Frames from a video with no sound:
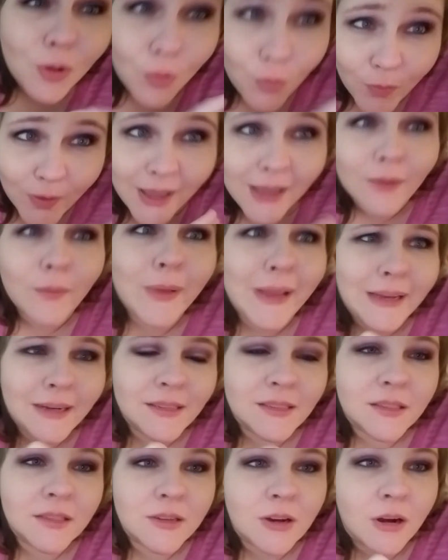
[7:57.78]
great way to
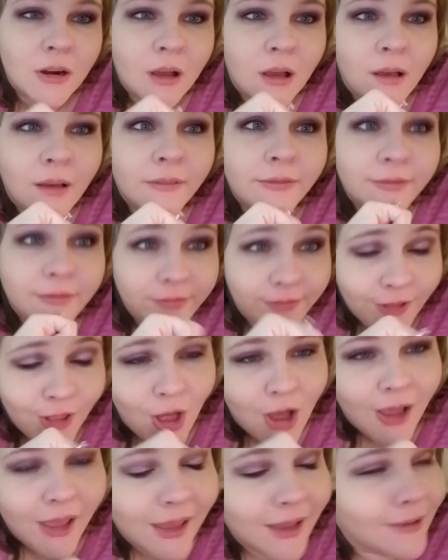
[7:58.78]
start off
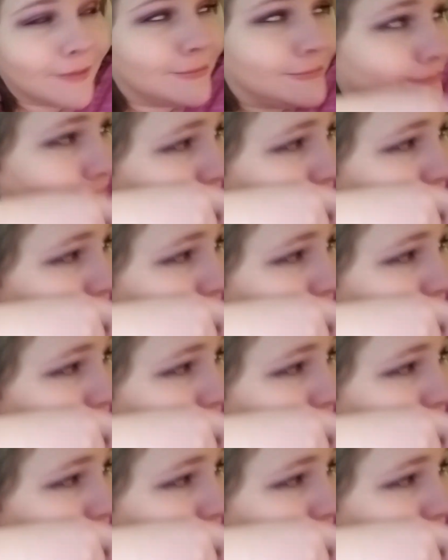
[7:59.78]
vlogging.